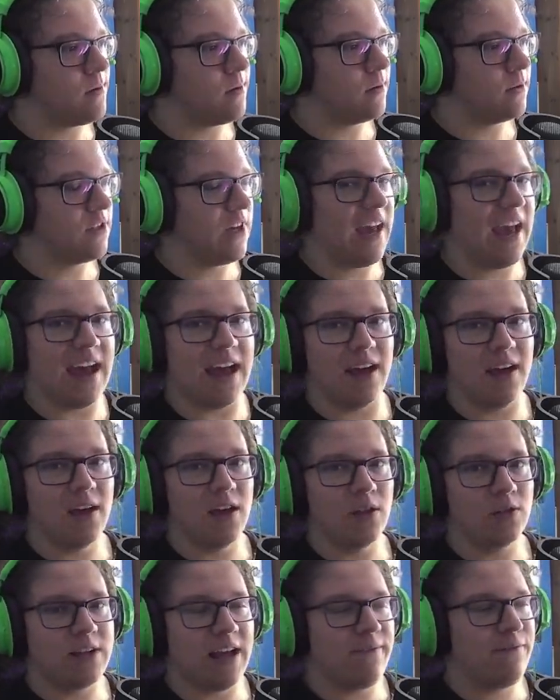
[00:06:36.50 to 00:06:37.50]
So yeah,
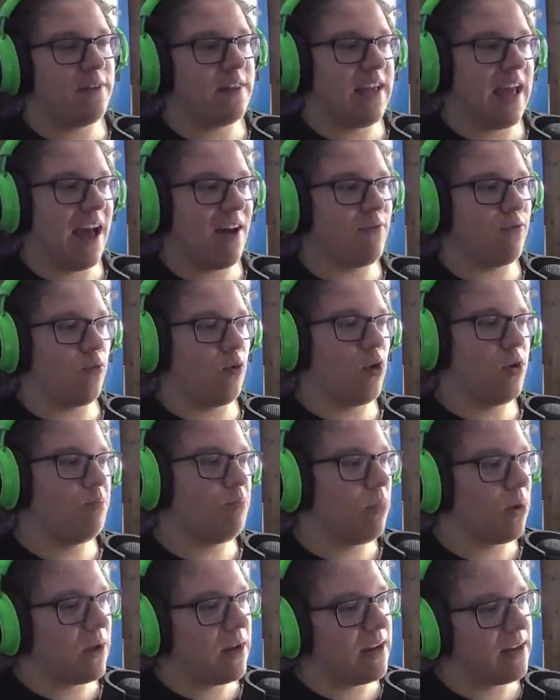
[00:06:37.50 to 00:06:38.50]
definitely have one
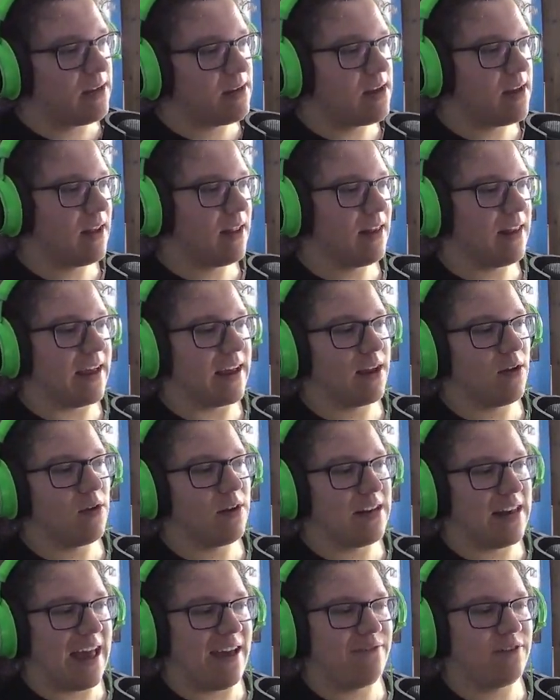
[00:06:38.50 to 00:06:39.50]
bullet like
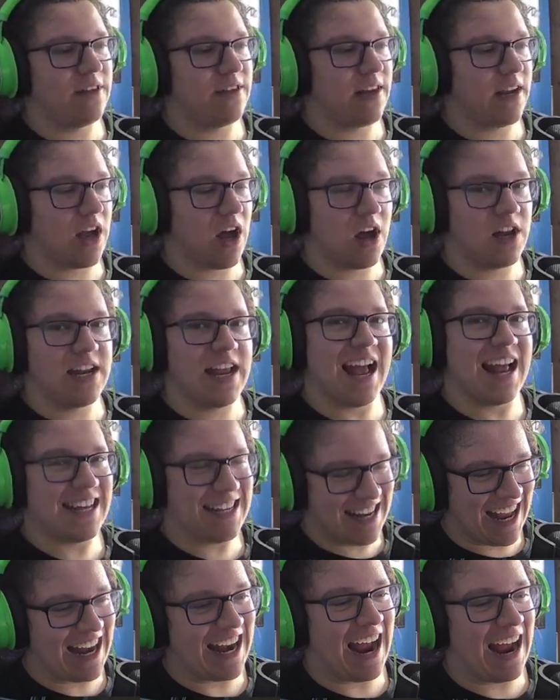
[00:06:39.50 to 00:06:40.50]
left in the gun and
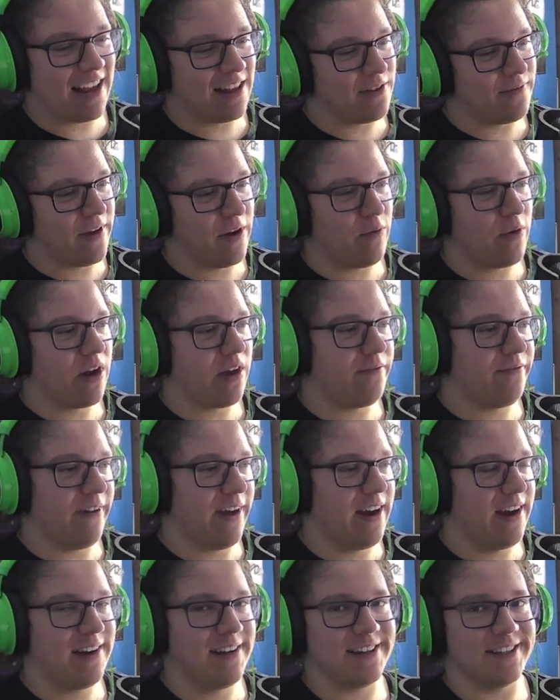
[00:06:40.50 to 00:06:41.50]
then activate Ring of
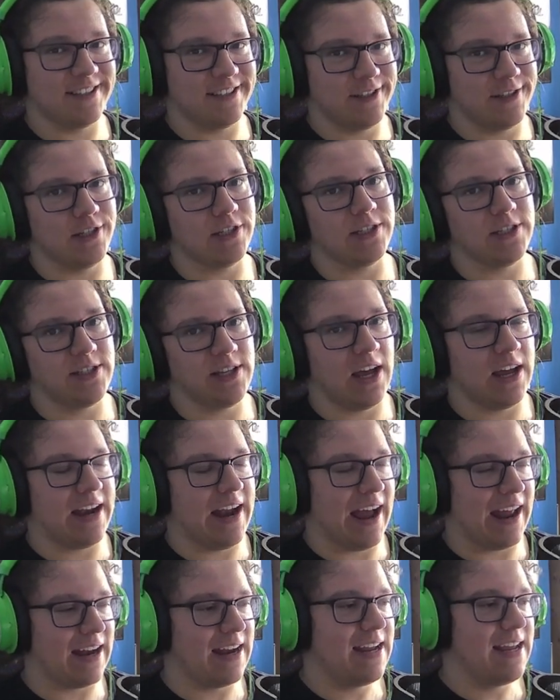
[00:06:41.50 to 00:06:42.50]
Fire, because you just saw
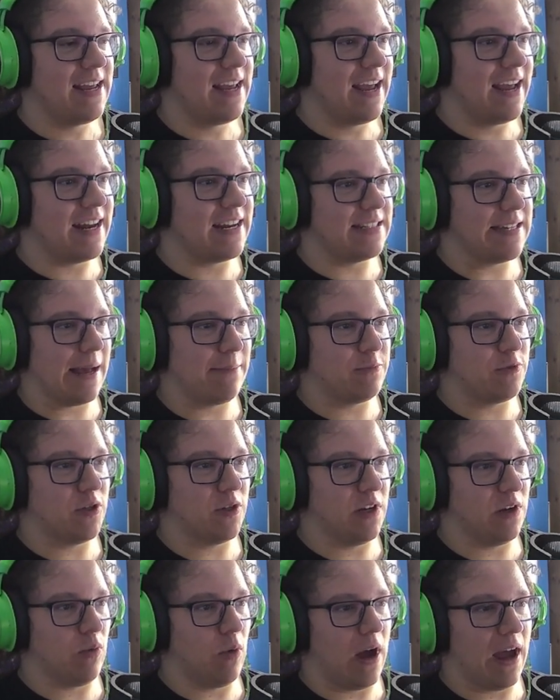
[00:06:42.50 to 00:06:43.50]
that. It is
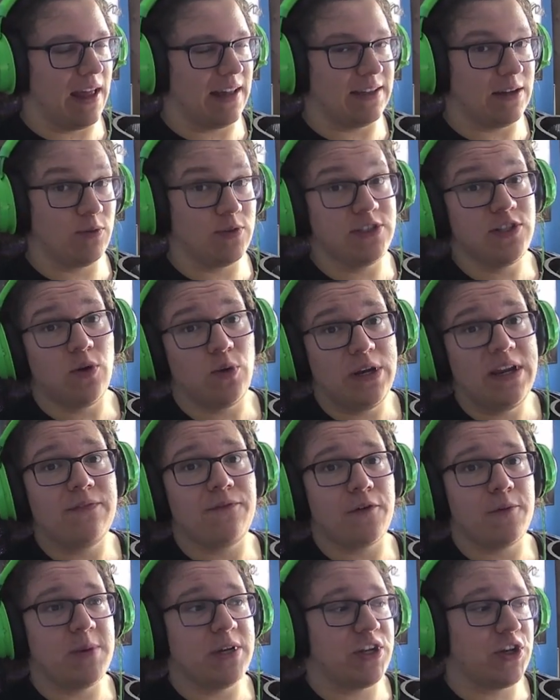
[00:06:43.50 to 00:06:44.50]
absolutely wild. There was no need
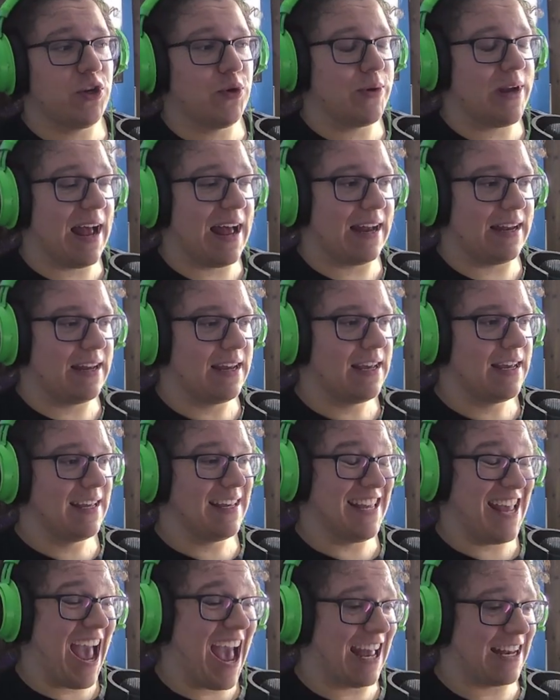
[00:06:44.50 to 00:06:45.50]
for me to do that
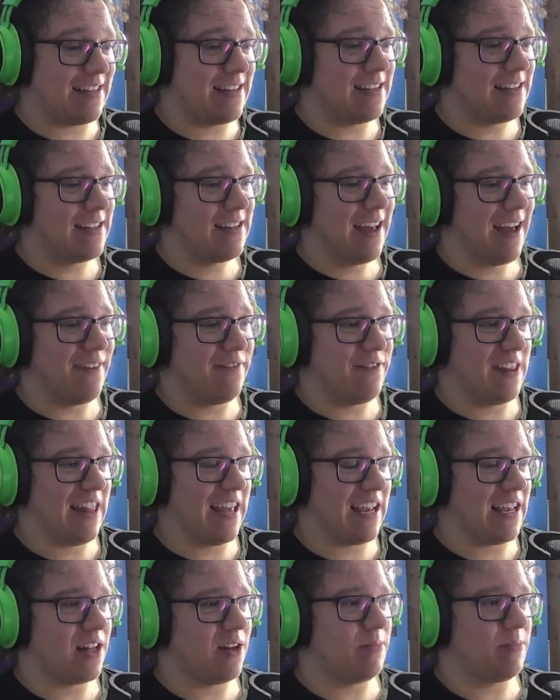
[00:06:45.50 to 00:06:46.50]
yet. I feel
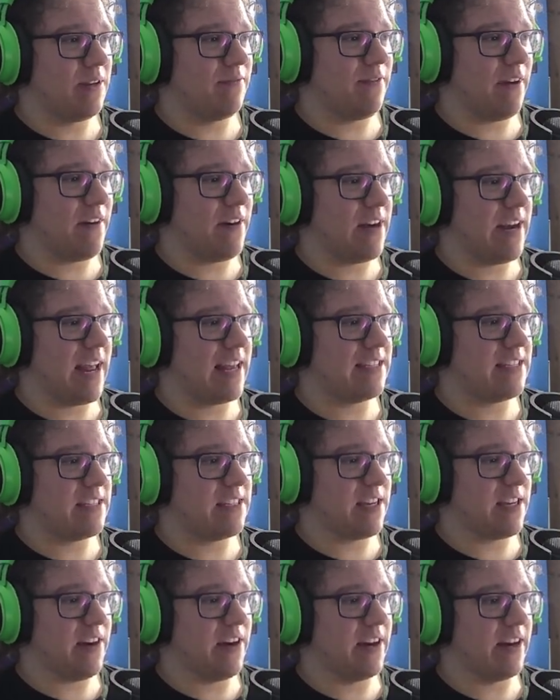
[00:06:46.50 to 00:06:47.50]
like it'll be very
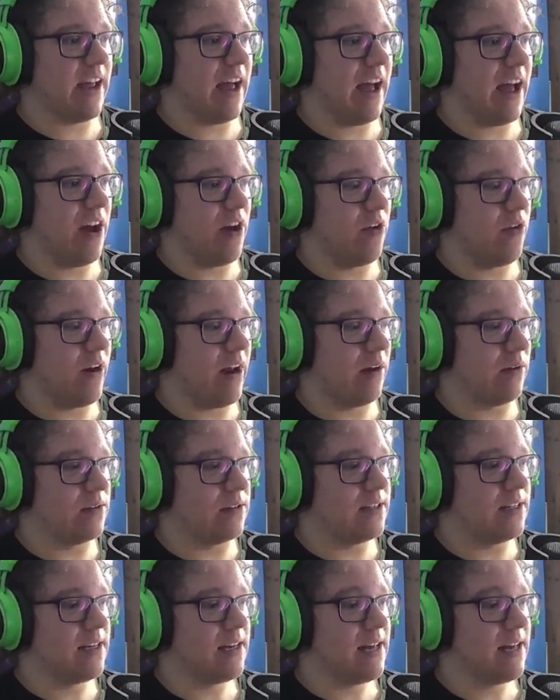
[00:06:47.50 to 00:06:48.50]
necessary in the higher rounds.